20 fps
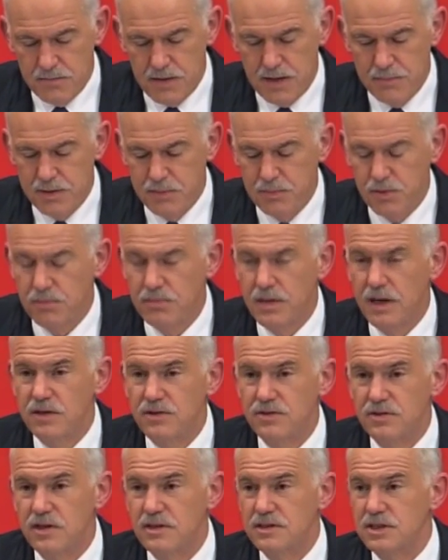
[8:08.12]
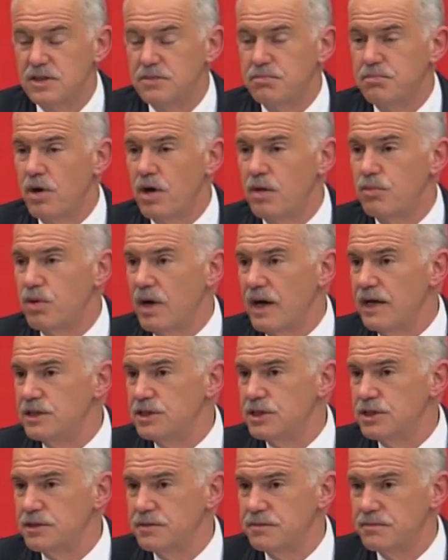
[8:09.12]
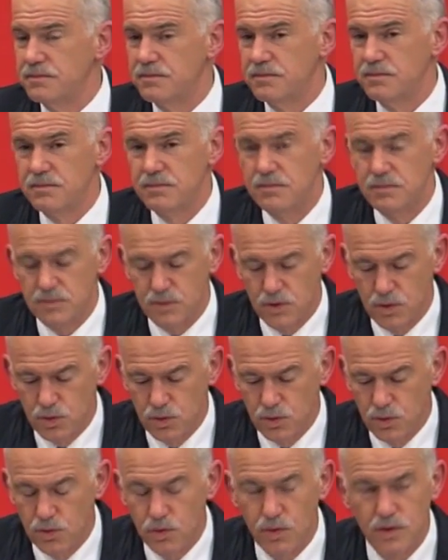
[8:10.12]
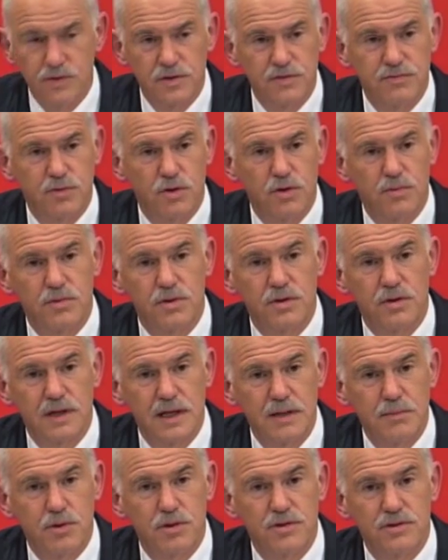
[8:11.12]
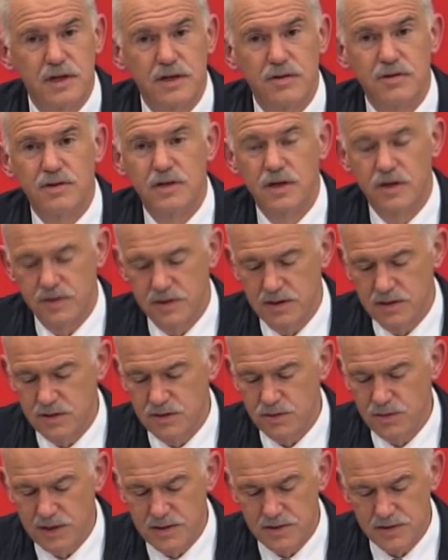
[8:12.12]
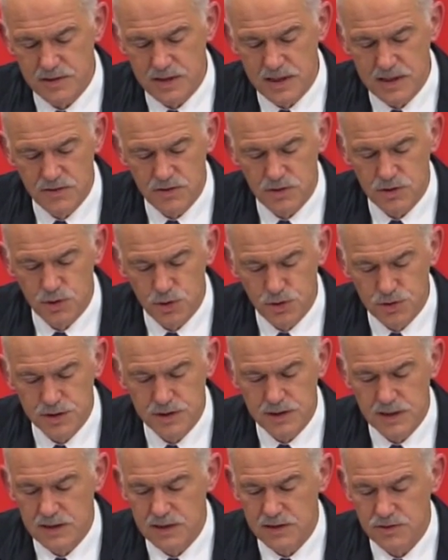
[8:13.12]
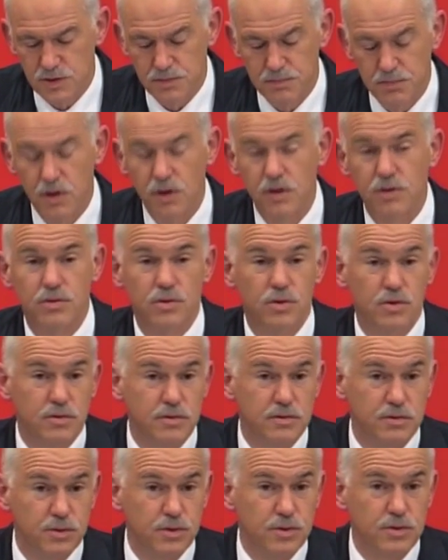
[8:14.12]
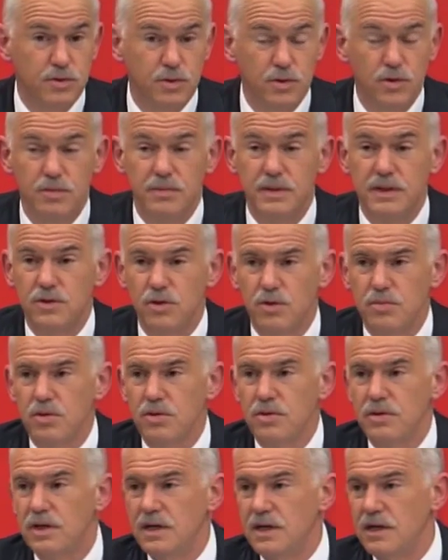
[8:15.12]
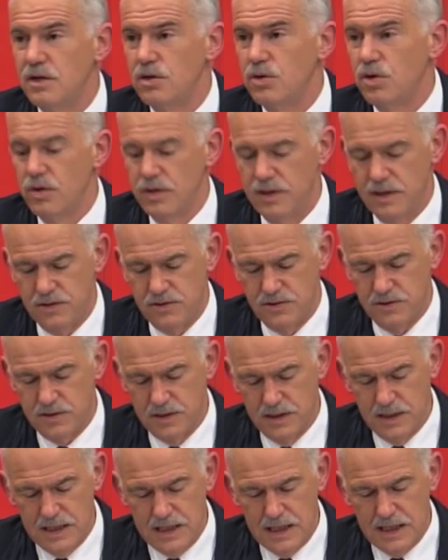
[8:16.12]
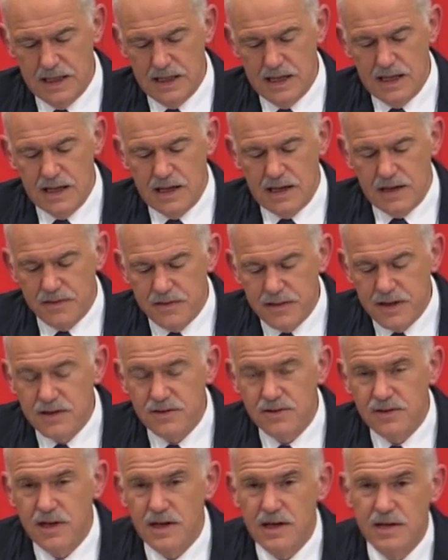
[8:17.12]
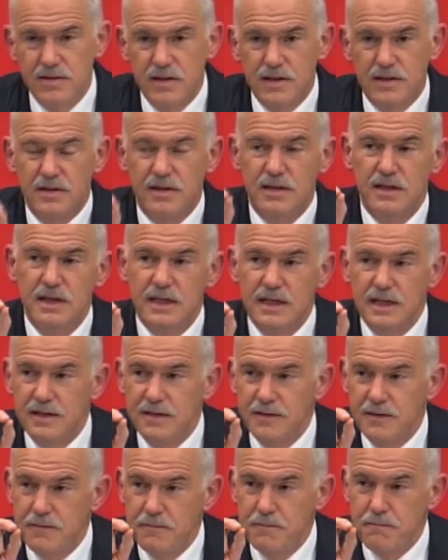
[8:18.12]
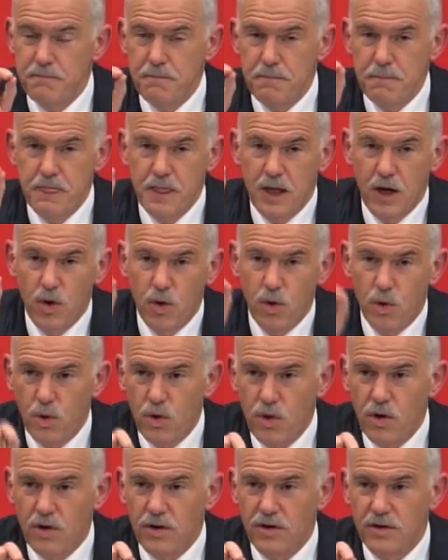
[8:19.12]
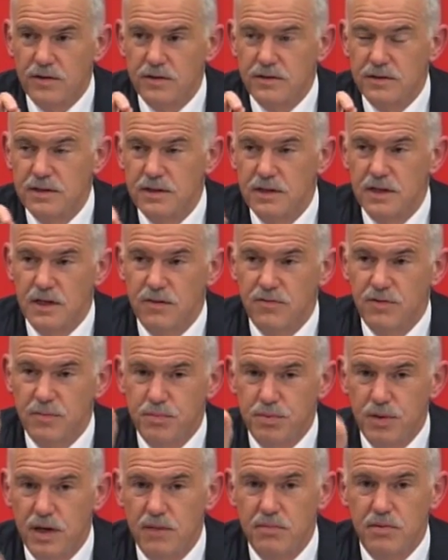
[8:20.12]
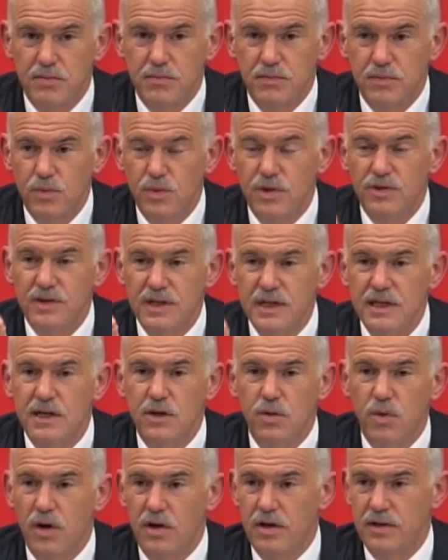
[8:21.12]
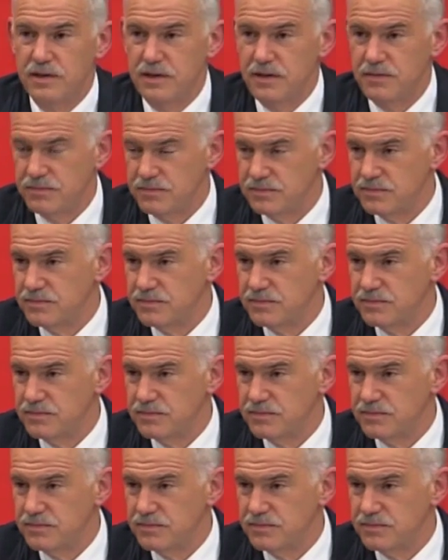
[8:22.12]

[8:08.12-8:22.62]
by people such as Bob Reich, who was the former Labor Secretary in the United States, or Joe Stiglitz or Paul Krugman, Nobel laureates, they say that the core of the problem was inequality.